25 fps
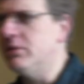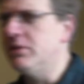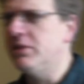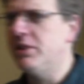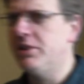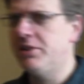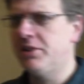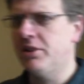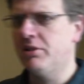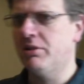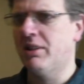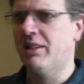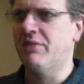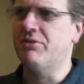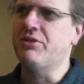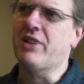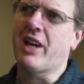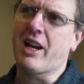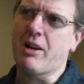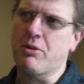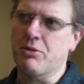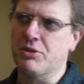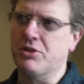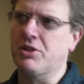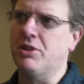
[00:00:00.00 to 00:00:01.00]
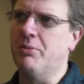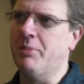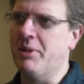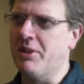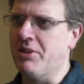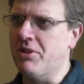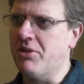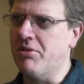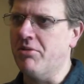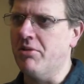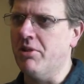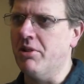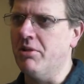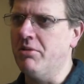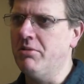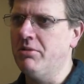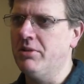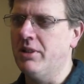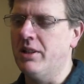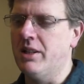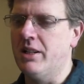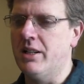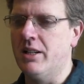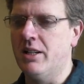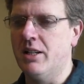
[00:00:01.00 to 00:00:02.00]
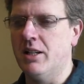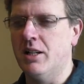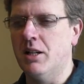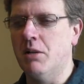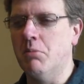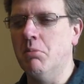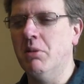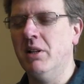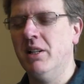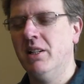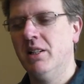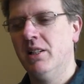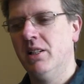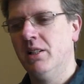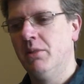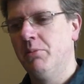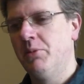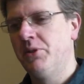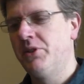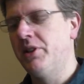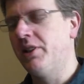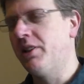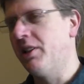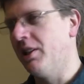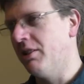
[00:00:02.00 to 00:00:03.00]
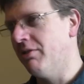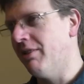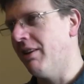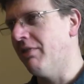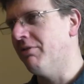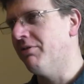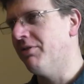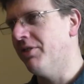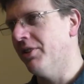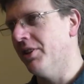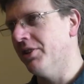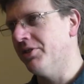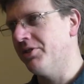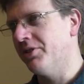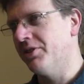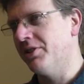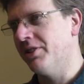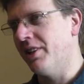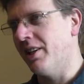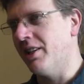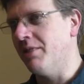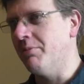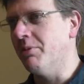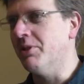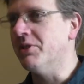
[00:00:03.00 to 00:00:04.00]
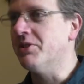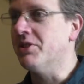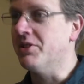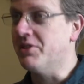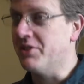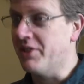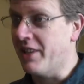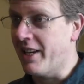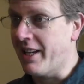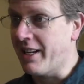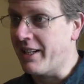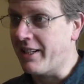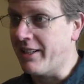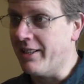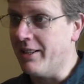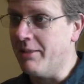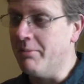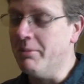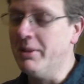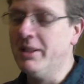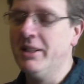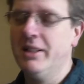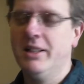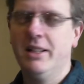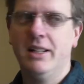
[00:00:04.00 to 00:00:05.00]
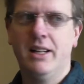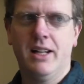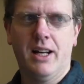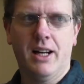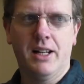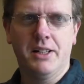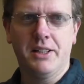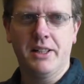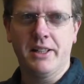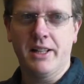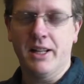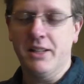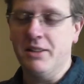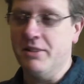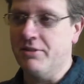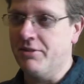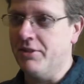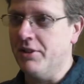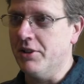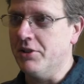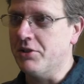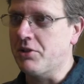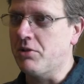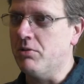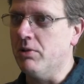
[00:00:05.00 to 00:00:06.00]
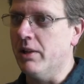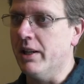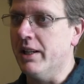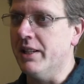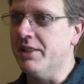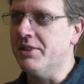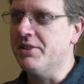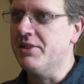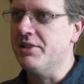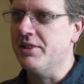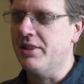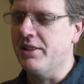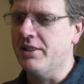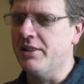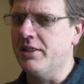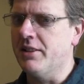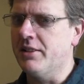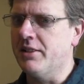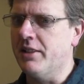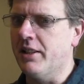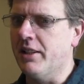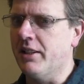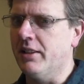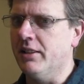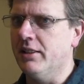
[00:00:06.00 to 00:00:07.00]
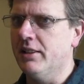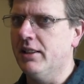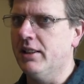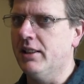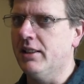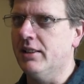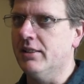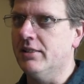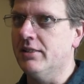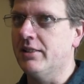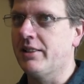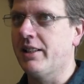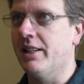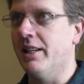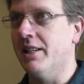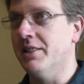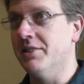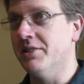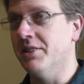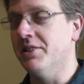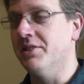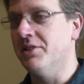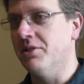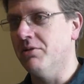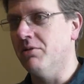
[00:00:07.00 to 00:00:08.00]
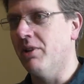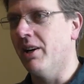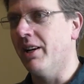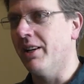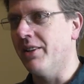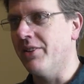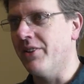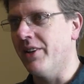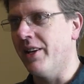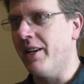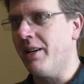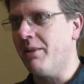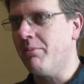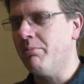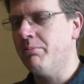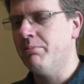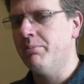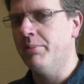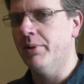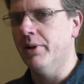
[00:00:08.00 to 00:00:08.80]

You do have doubts coming through, particularly around first assignments as they come, and you get the first grades, and you think, okay, is this the right thing?